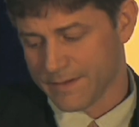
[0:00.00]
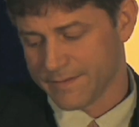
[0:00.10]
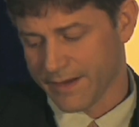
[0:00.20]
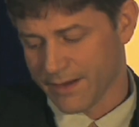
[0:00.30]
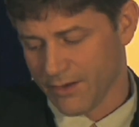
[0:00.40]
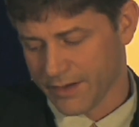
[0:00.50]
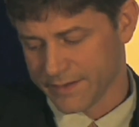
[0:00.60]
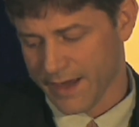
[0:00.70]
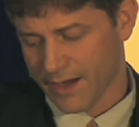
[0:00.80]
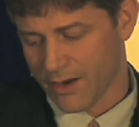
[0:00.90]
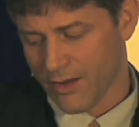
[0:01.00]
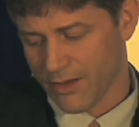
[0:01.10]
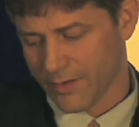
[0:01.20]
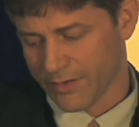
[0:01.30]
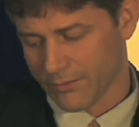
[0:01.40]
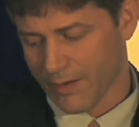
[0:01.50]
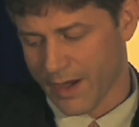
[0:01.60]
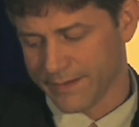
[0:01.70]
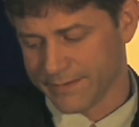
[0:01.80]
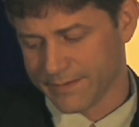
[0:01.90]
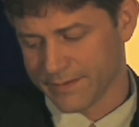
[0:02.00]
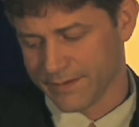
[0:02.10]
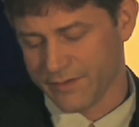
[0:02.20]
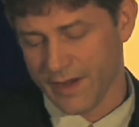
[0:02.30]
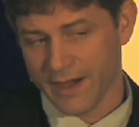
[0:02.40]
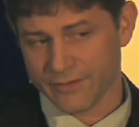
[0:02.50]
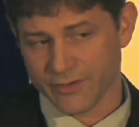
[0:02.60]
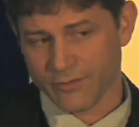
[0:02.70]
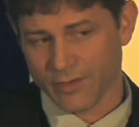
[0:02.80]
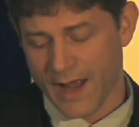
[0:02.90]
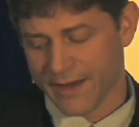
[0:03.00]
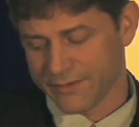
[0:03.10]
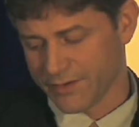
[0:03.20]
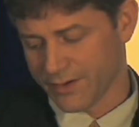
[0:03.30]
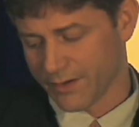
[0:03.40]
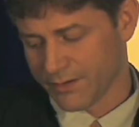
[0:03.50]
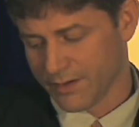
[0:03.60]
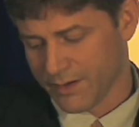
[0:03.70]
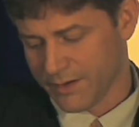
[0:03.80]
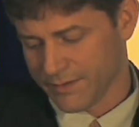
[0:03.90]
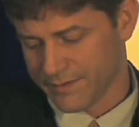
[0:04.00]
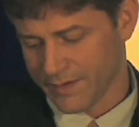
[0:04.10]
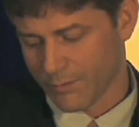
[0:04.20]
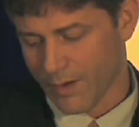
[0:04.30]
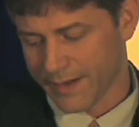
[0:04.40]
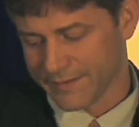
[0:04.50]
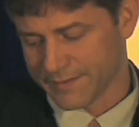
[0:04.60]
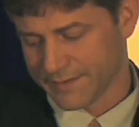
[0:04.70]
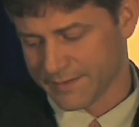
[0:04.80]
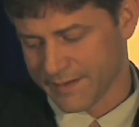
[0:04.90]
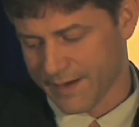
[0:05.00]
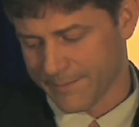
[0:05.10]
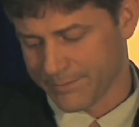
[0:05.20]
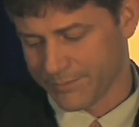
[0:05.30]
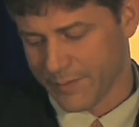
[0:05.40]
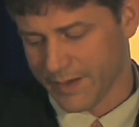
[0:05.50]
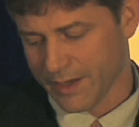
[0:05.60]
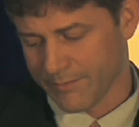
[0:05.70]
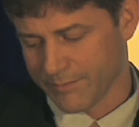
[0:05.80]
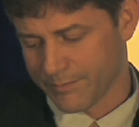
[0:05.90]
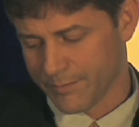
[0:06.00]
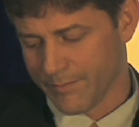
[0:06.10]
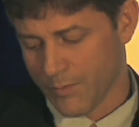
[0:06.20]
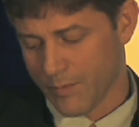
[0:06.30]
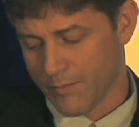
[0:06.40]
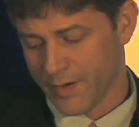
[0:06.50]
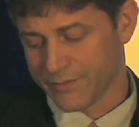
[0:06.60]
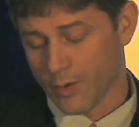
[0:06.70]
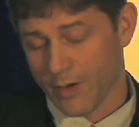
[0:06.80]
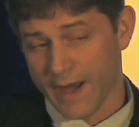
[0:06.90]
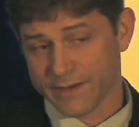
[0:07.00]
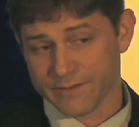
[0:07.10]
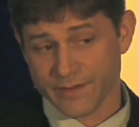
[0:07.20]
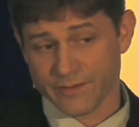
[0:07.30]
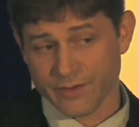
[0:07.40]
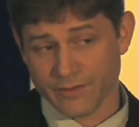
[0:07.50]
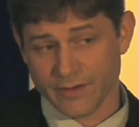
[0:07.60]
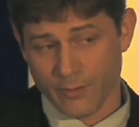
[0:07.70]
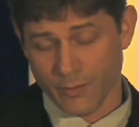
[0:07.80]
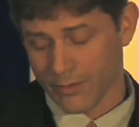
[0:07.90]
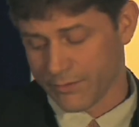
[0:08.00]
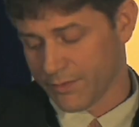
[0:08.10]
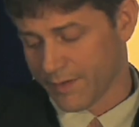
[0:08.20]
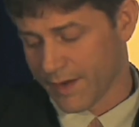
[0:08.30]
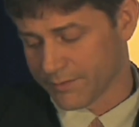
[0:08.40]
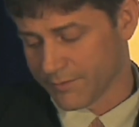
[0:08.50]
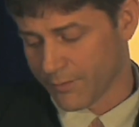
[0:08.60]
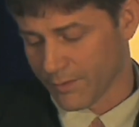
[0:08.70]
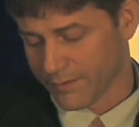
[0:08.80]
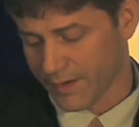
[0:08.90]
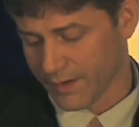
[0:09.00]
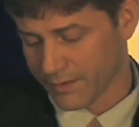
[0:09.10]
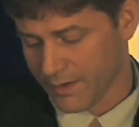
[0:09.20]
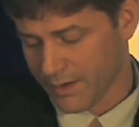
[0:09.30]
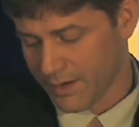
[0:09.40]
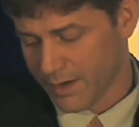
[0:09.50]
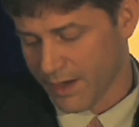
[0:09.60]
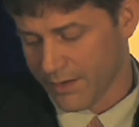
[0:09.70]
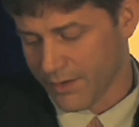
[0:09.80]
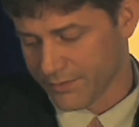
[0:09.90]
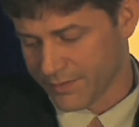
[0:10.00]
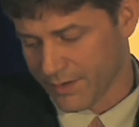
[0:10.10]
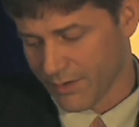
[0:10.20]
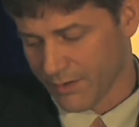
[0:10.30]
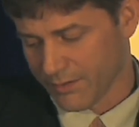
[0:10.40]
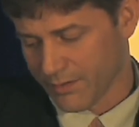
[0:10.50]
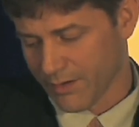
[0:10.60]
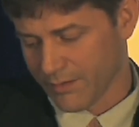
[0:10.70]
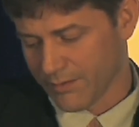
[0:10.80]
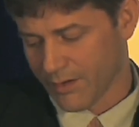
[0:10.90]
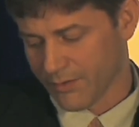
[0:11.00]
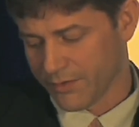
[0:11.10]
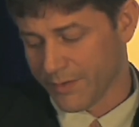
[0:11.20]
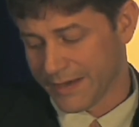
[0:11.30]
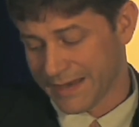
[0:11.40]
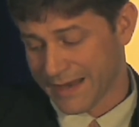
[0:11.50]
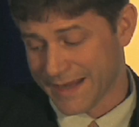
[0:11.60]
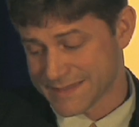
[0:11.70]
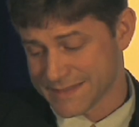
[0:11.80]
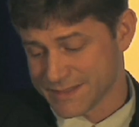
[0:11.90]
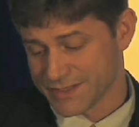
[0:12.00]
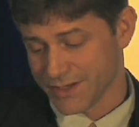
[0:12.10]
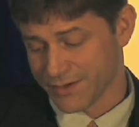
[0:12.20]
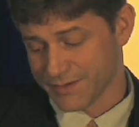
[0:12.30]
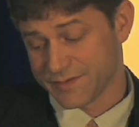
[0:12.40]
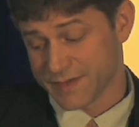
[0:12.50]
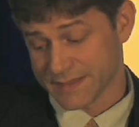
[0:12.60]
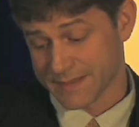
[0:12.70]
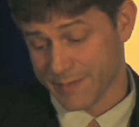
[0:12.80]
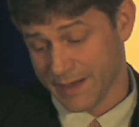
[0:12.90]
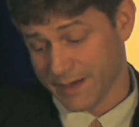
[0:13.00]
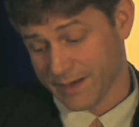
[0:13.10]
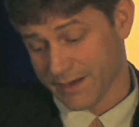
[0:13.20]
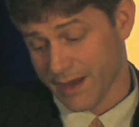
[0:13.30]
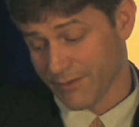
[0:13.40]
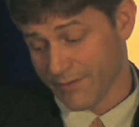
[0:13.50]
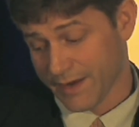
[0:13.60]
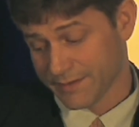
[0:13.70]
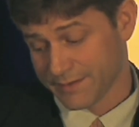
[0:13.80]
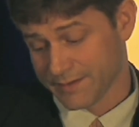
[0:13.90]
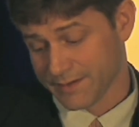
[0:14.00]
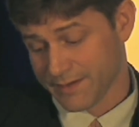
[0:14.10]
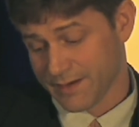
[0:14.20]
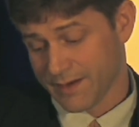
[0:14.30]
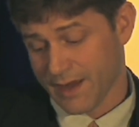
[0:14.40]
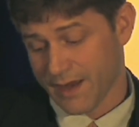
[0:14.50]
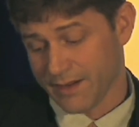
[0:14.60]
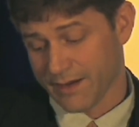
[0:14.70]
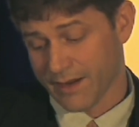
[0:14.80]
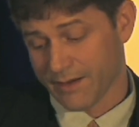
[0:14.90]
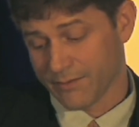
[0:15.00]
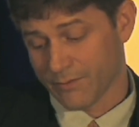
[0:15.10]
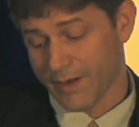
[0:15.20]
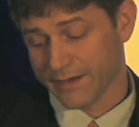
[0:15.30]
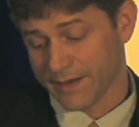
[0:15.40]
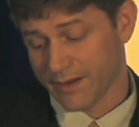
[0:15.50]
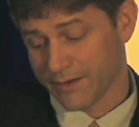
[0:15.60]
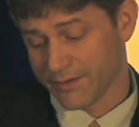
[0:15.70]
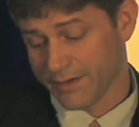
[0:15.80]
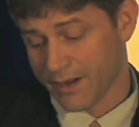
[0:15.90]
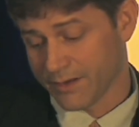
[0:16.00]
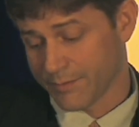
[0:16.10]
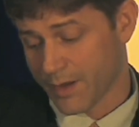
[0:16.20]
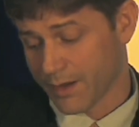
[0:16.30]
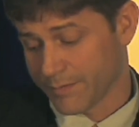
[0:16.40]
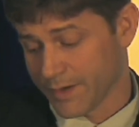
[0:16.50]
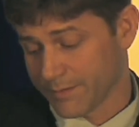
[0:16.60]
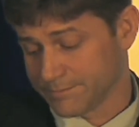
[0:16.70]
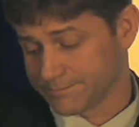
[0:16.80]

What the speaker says: Taking a look at that column on the right, the change over last year, you see Rice has become much more active this year than they were in 2014. And those that are doing less this year is Chesapeake, Enervest, and Rex Energy down at the bottom there.